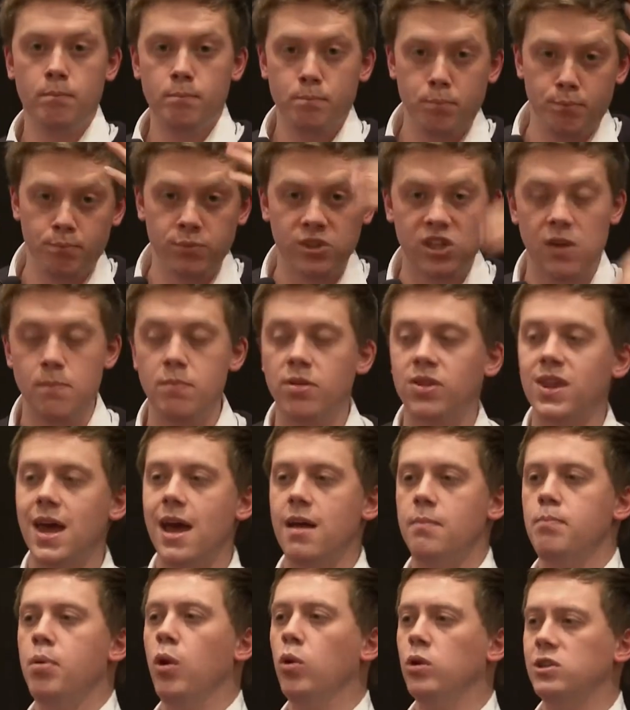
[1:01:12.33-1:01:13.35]

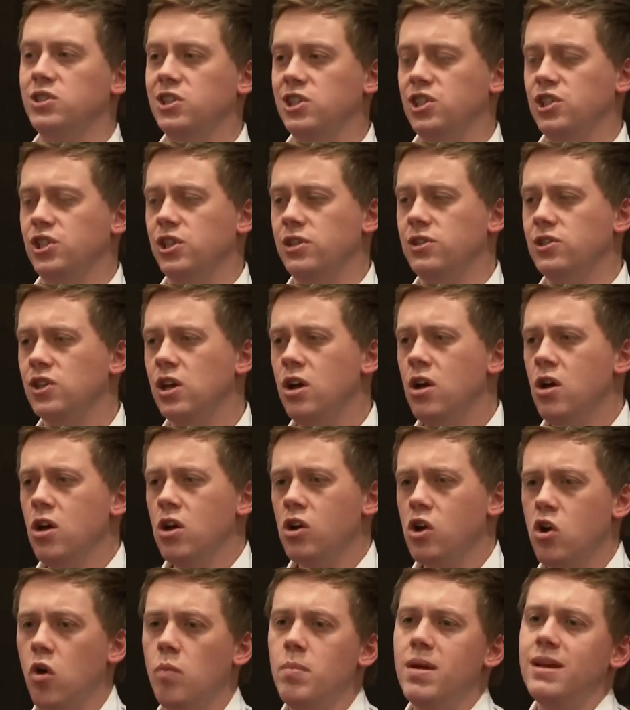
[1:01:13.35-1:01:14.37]
sympathetic politicians
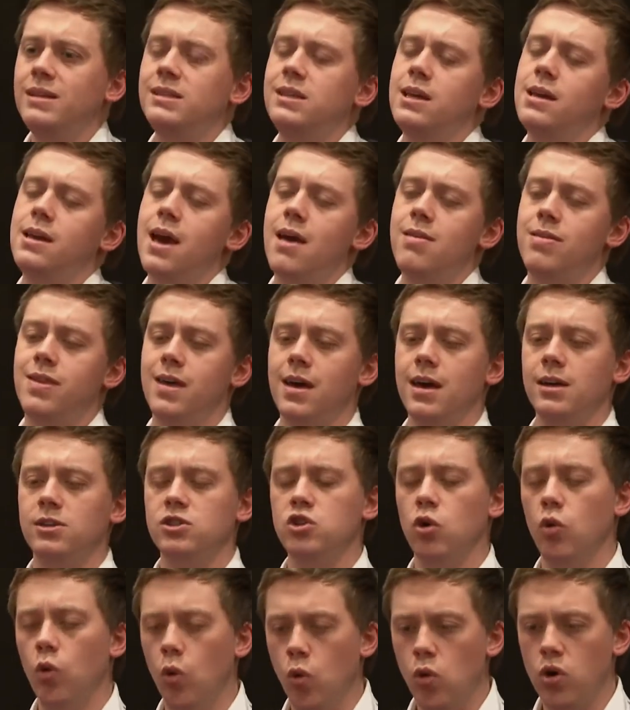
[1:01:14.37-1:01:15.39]
coming together to
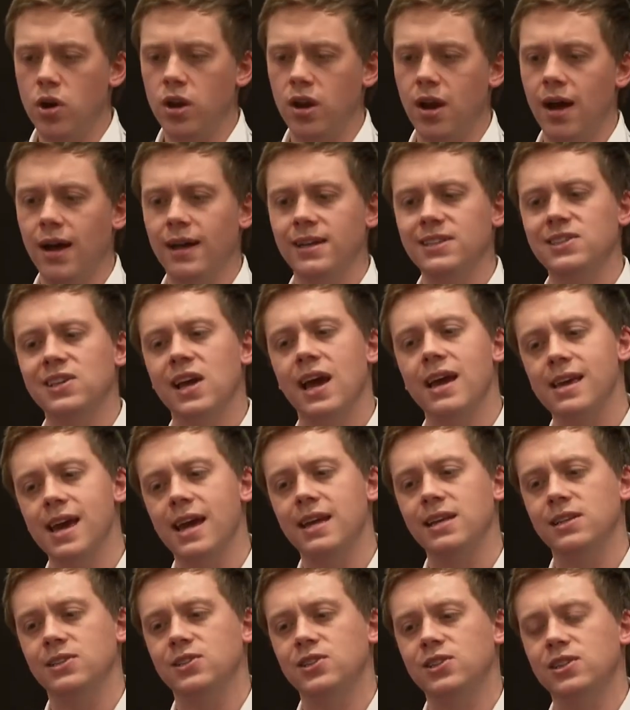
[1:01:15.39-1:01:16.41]
organise
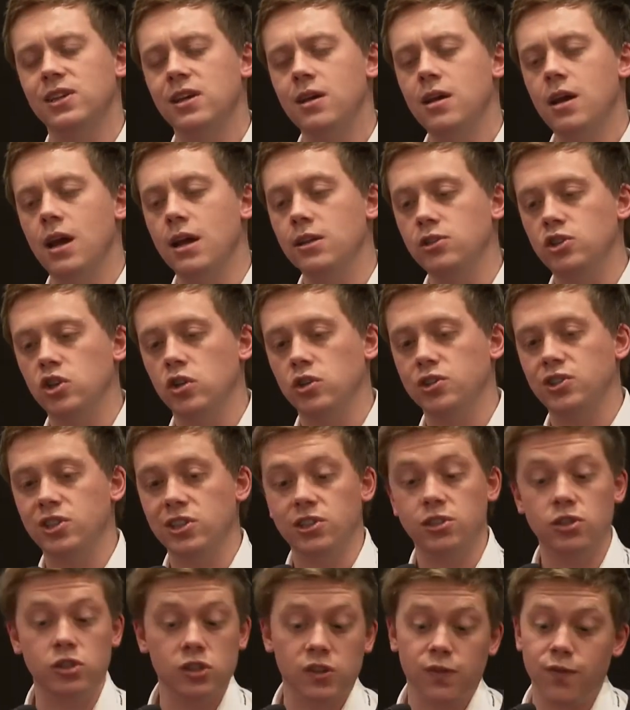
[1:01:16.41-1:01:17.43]
against
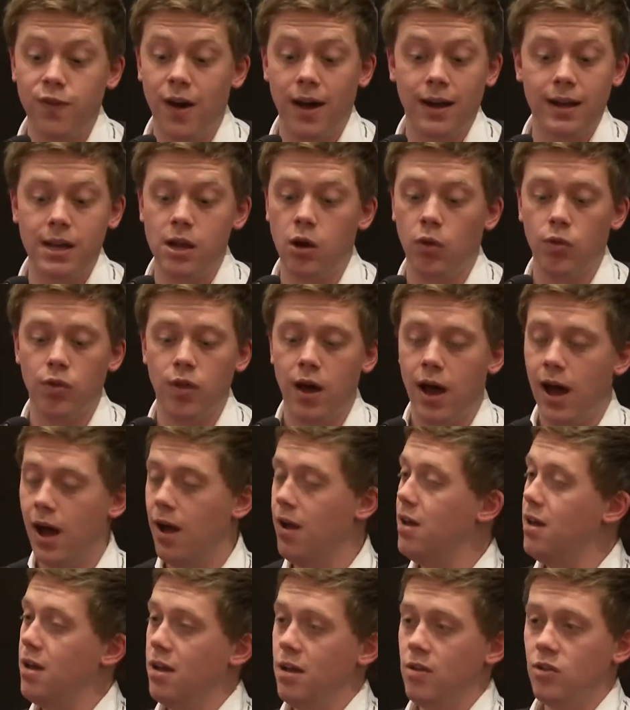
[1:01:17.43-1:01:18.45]
injustice. And just finally on
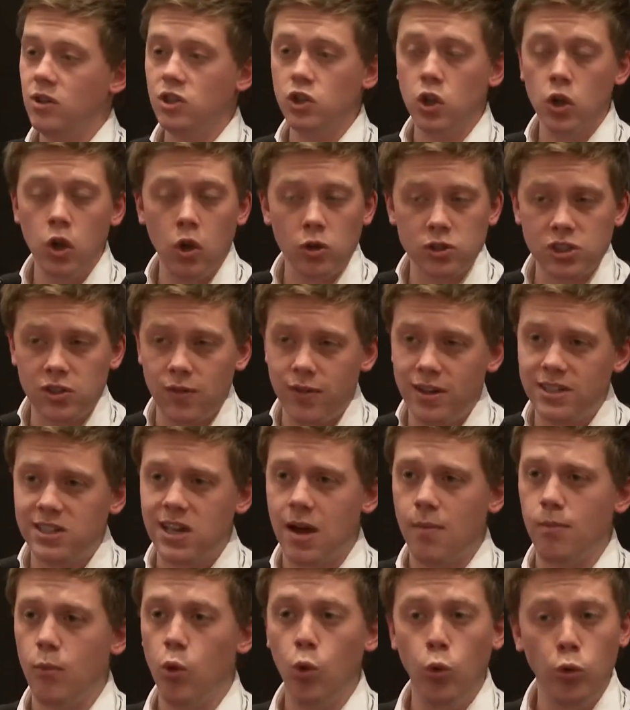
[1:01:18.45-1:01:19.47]
that, there's lots of
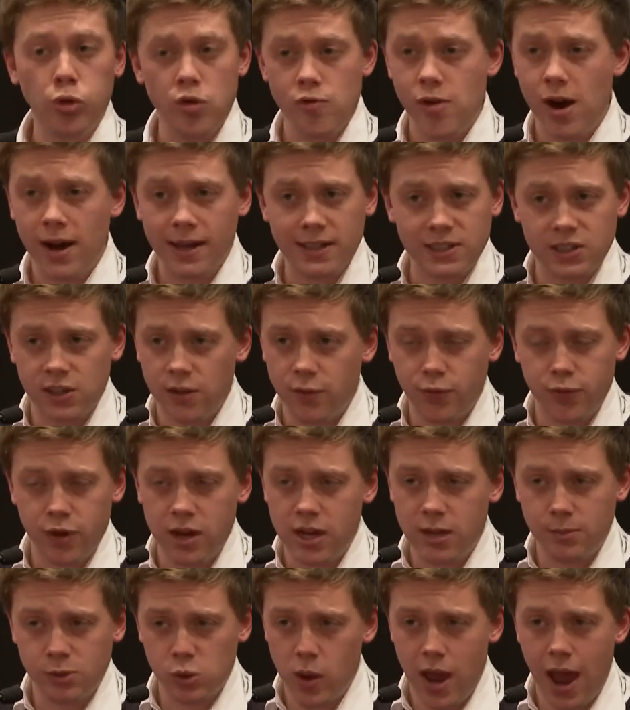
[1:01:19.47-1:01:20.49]
examples. All the rights and
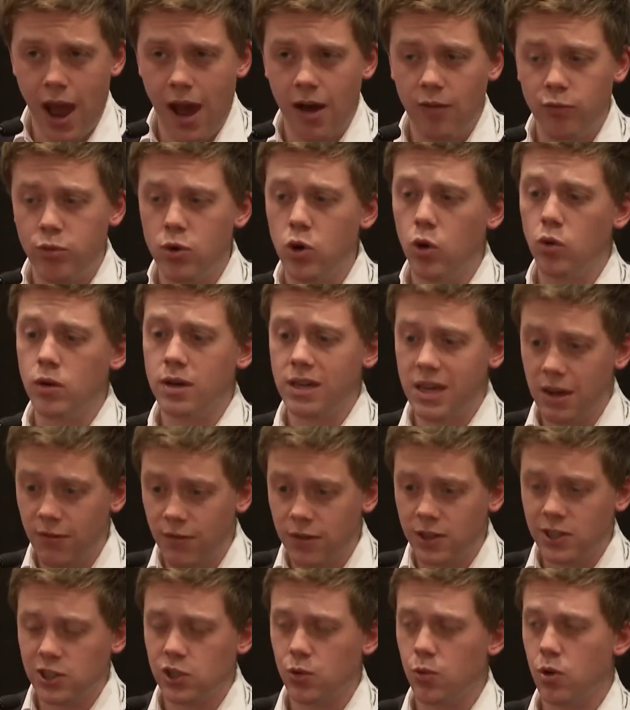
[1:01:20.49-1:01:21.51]
freedoms we have were not
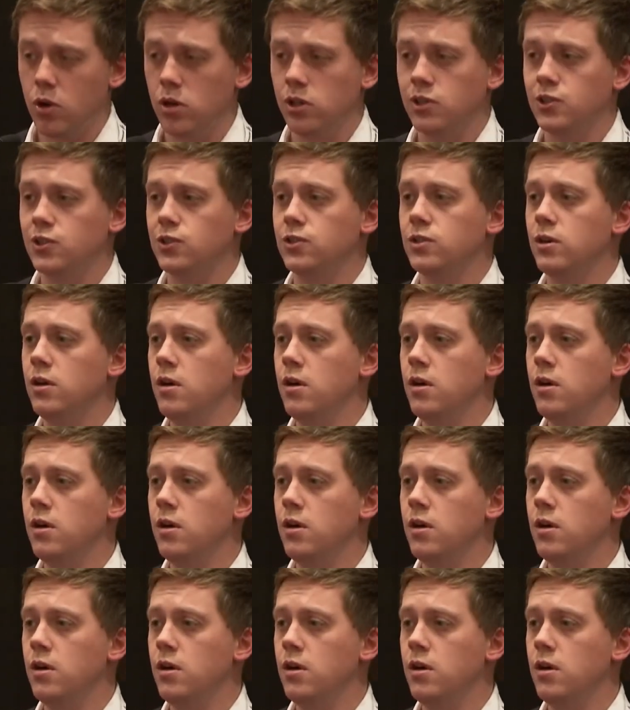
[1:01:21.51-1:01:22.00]
given to us